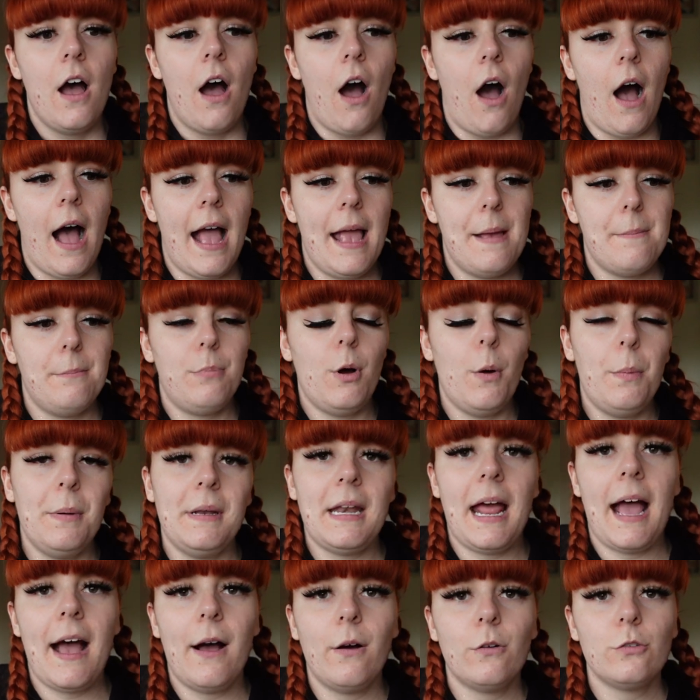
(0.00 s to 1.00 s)
I am popping
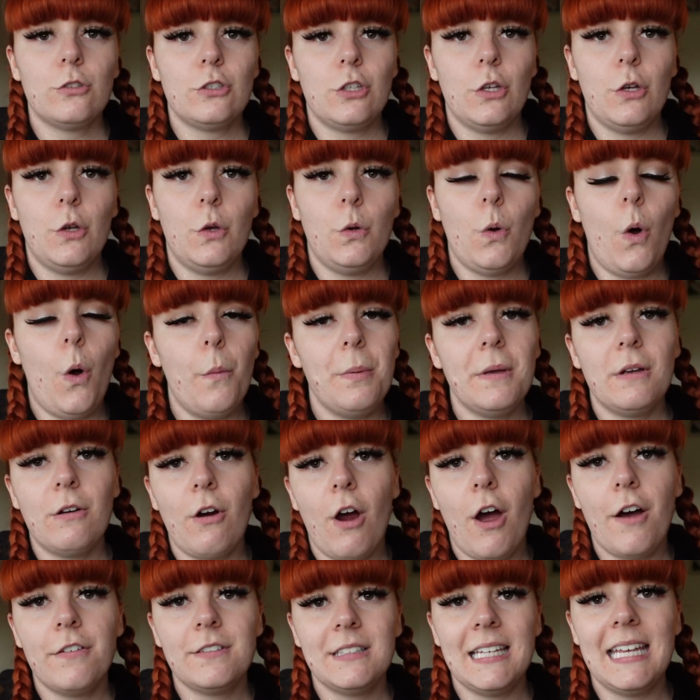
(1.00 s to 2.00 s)
out to
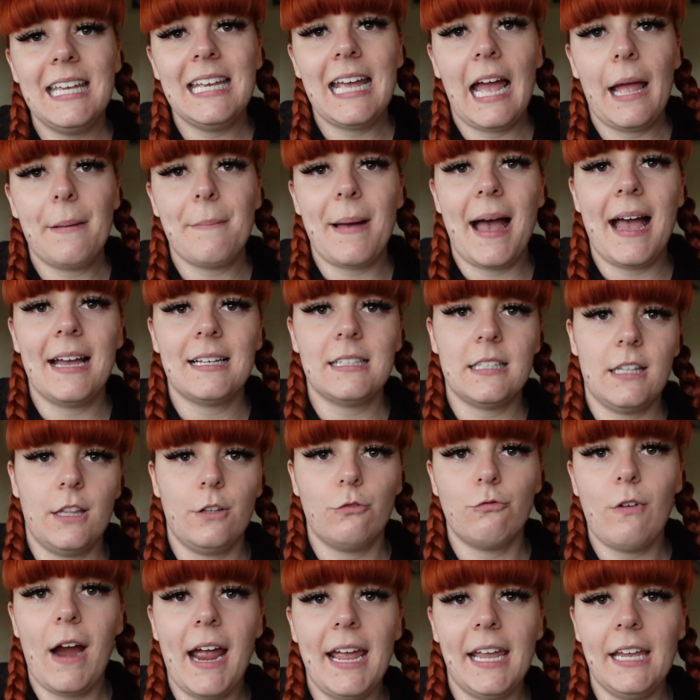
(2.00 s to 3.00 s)
Hobbycraft, TK Maxx and
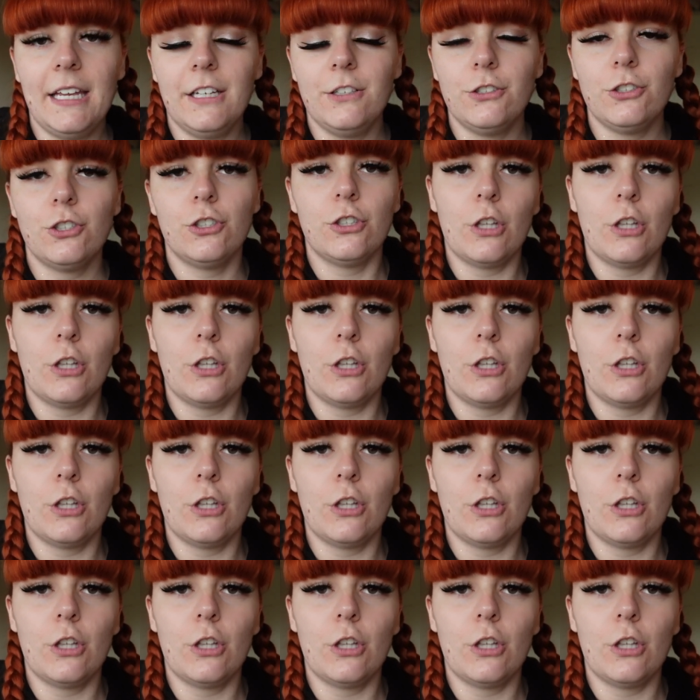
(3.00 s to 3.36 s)
The Range.